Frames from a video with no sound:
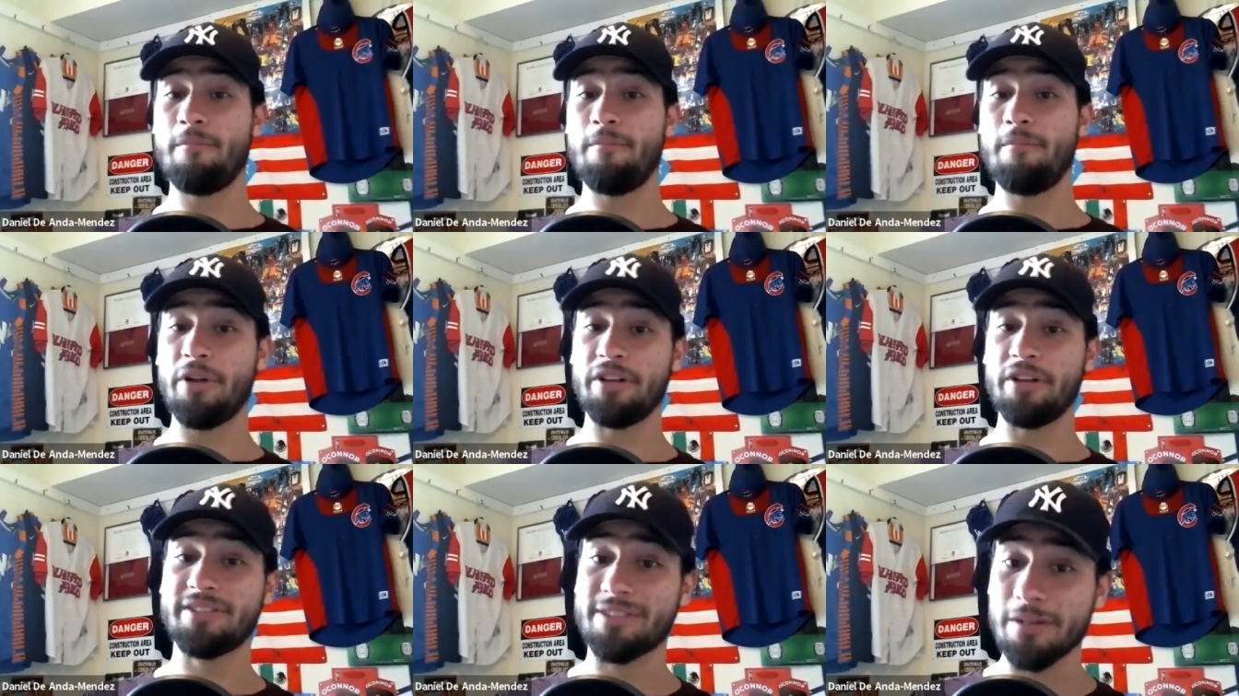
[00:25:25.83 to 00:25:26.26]

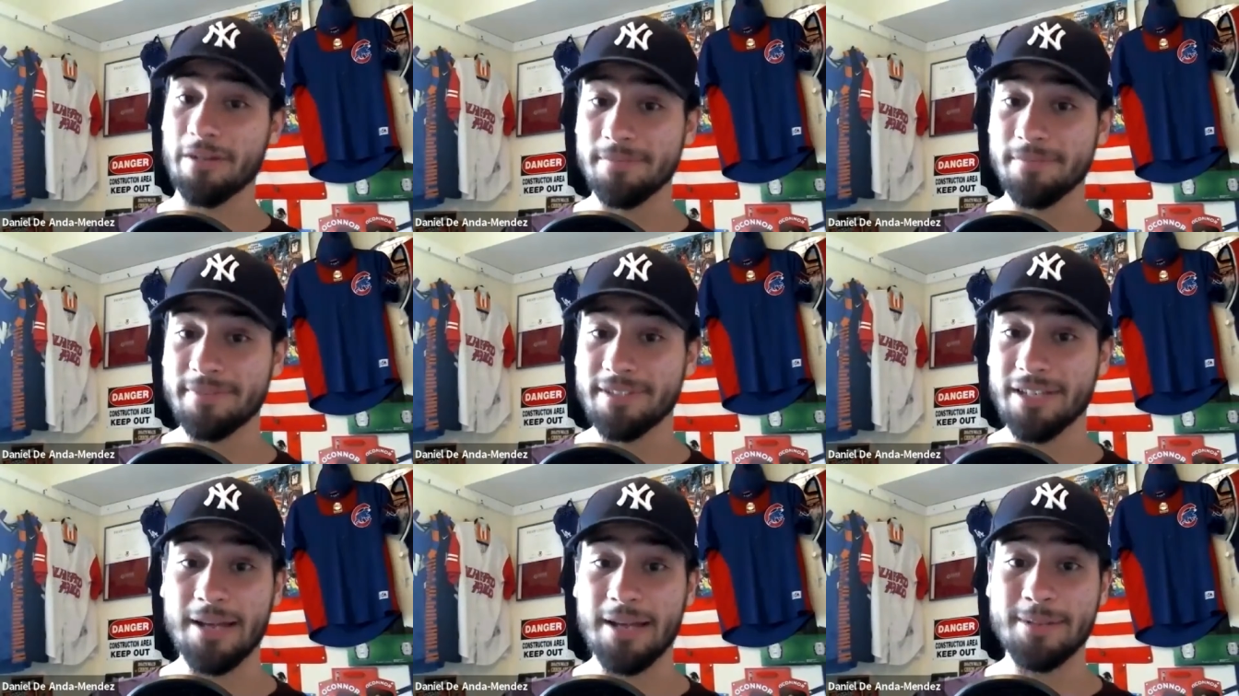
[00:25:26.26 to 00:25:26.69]
but
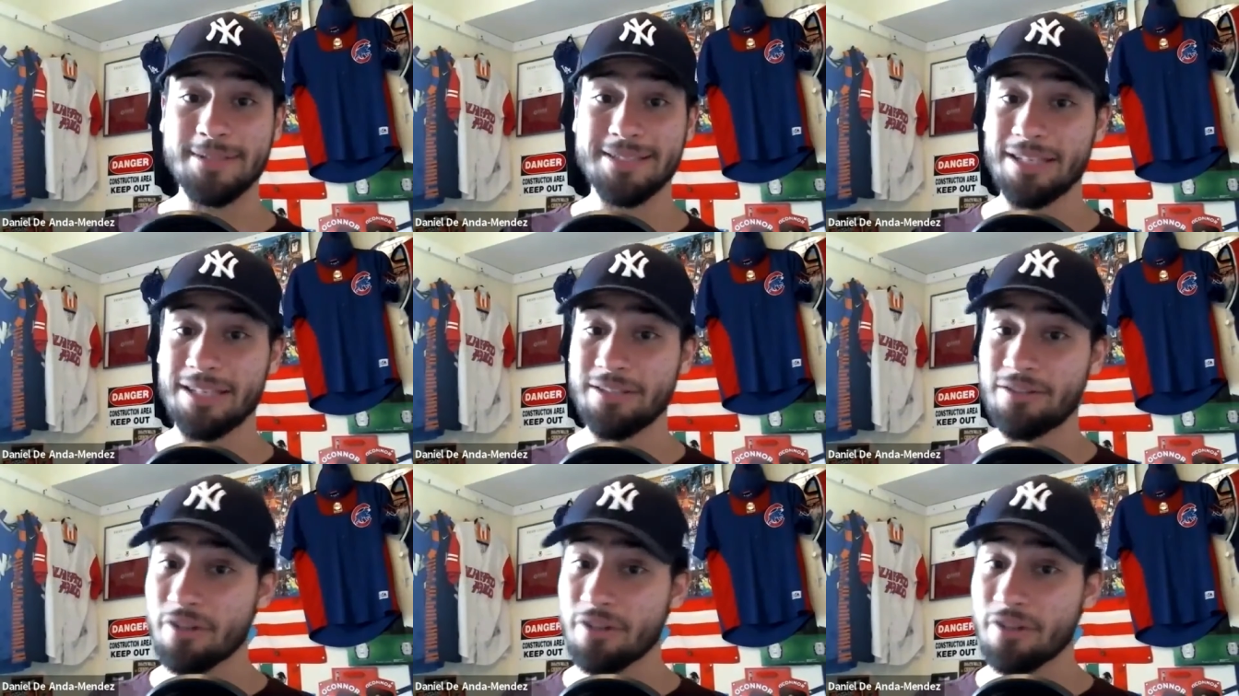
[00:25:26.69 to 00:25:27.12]
sometimes
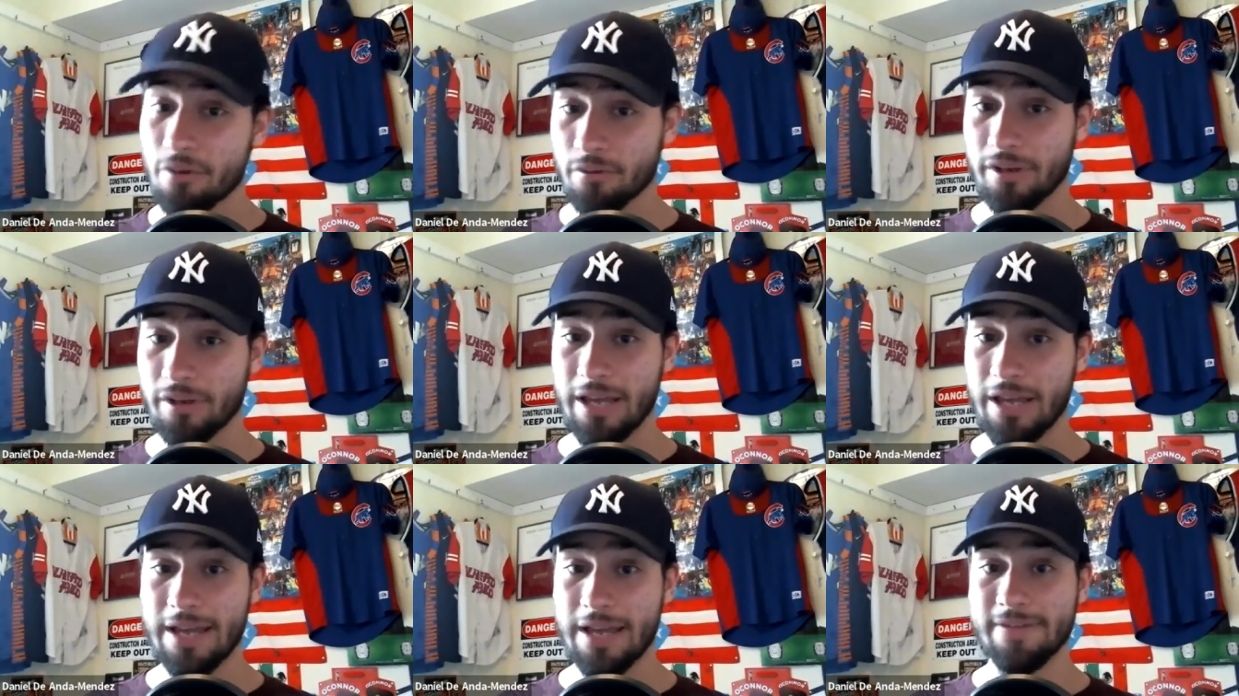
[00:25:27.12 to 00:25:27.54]
they don't,
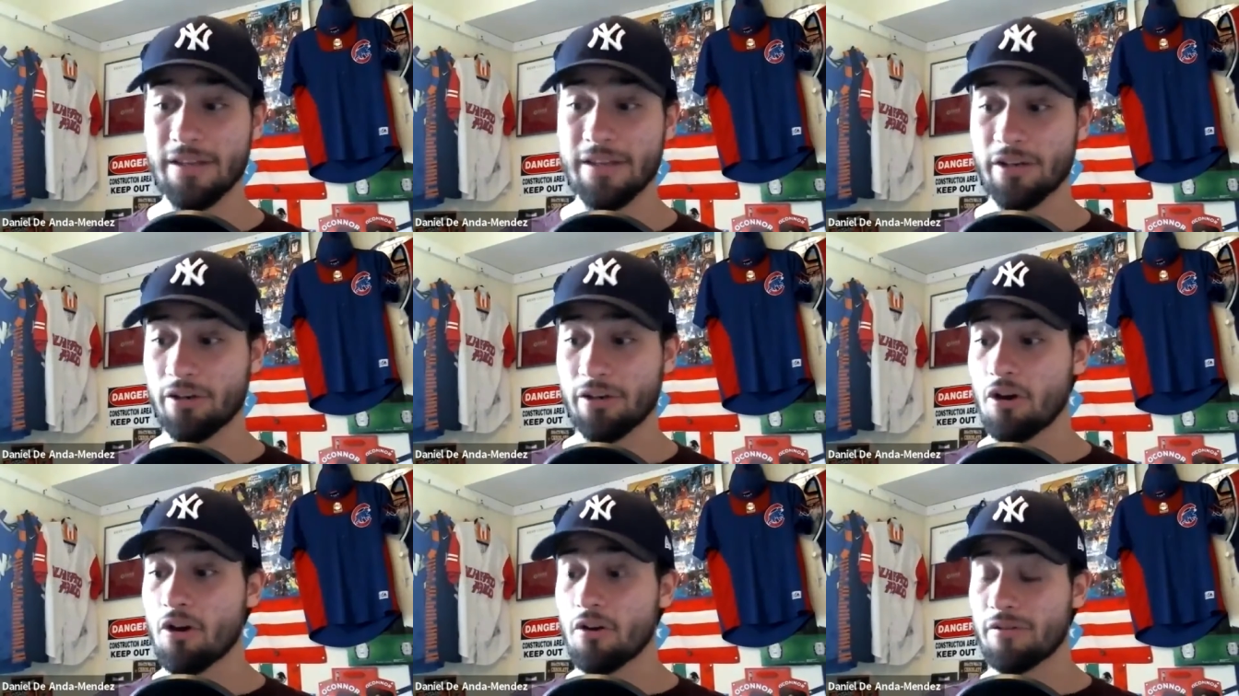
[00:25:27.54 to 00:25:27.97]
and
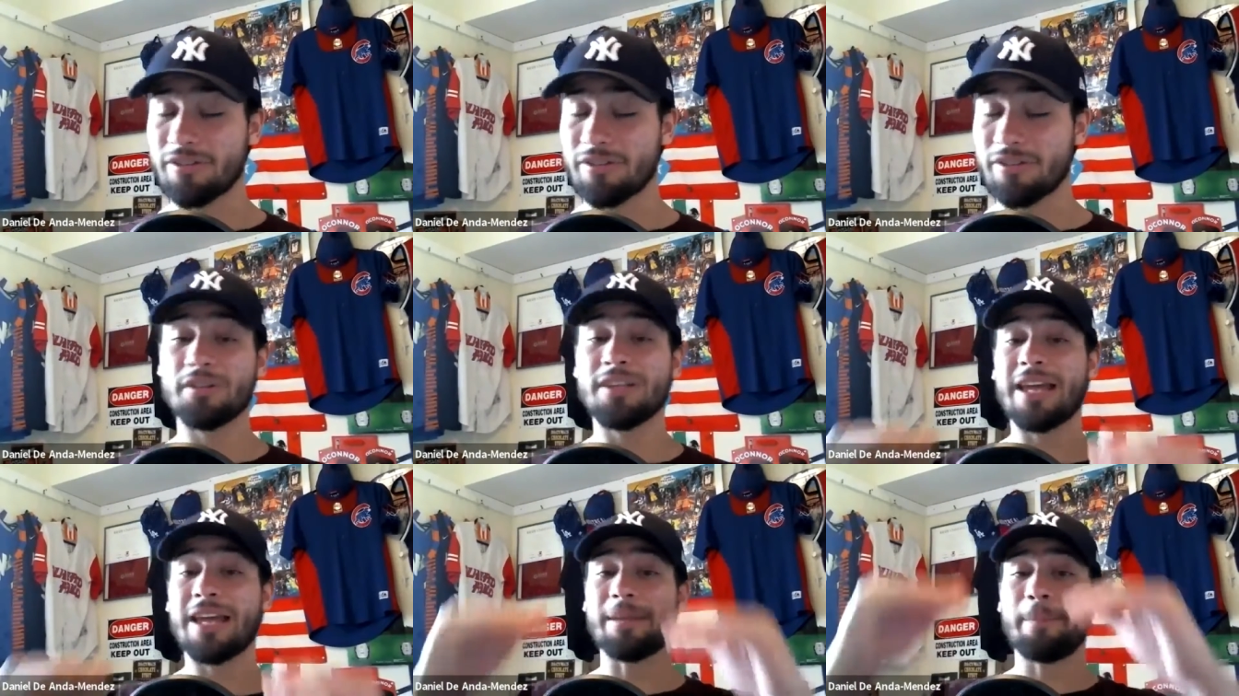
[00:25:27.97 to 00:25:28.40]

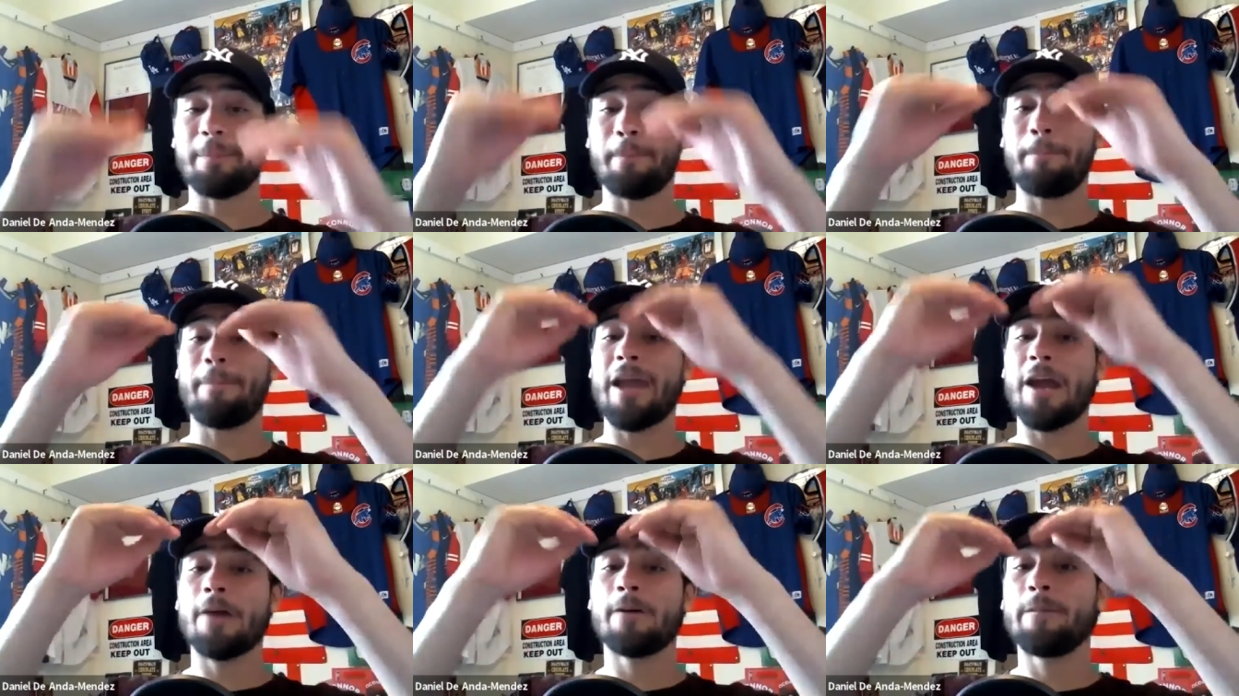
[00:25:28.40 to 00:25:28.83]
they're like
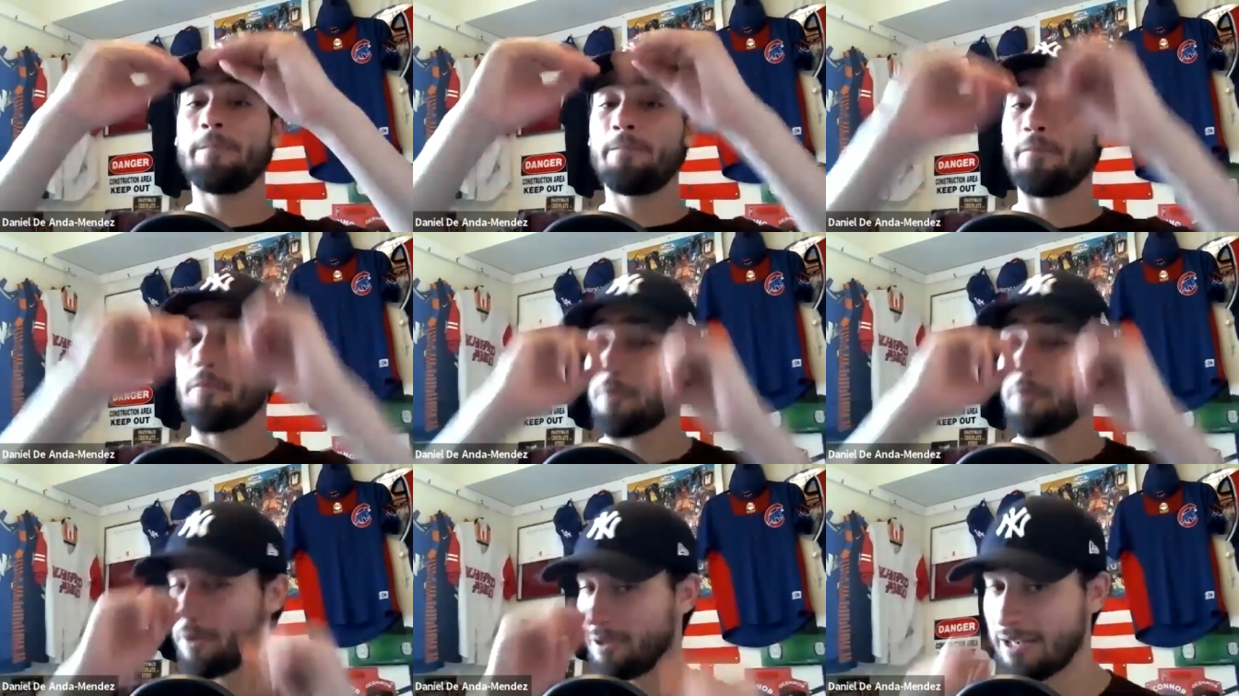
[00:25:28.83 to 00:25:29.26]
very
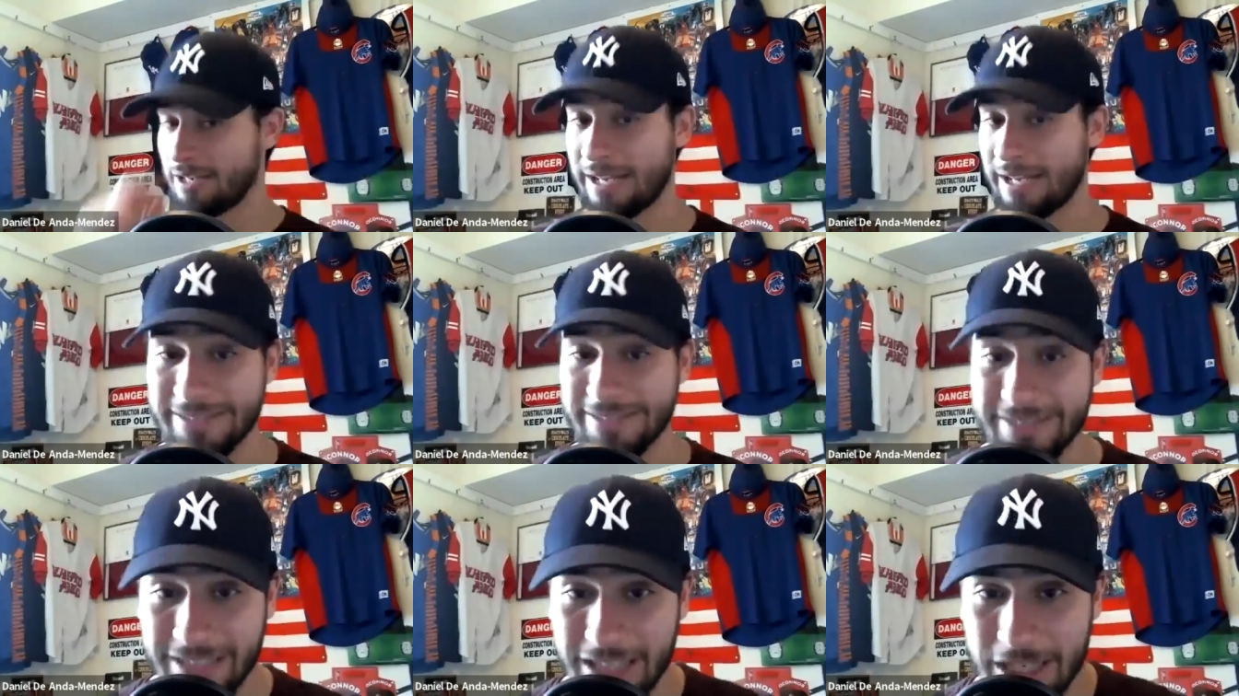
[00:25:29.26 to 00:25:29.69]

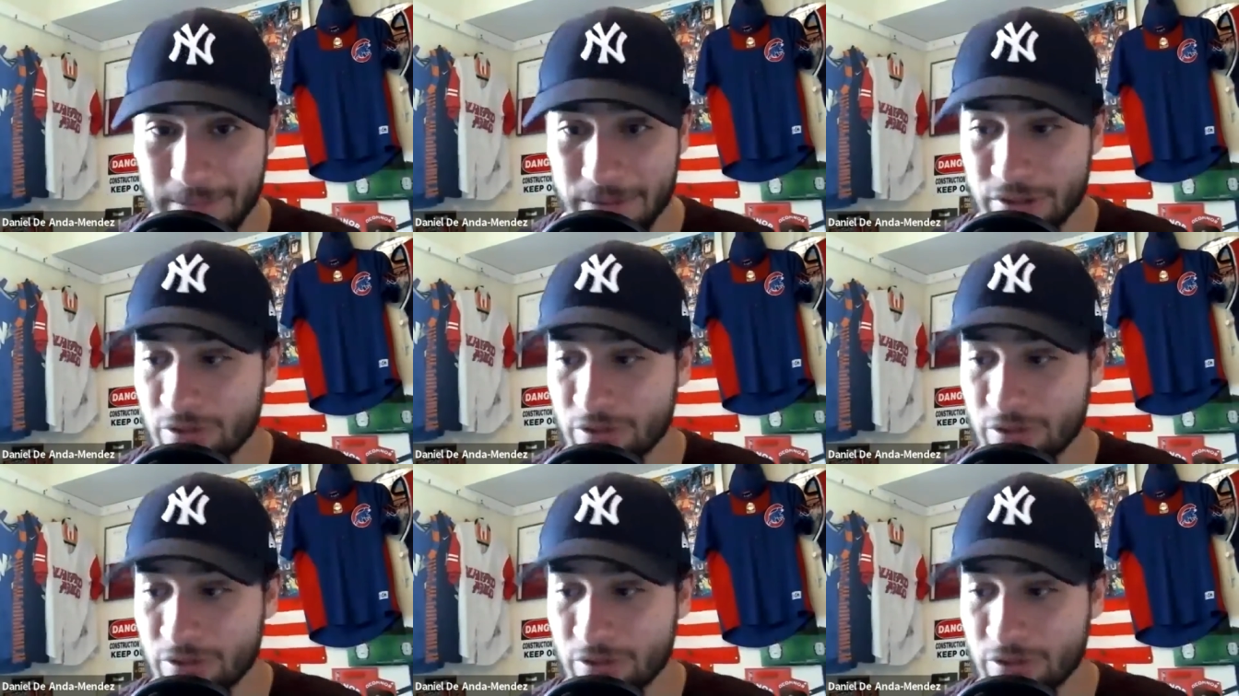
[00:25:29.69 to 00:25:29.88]
borderline teams.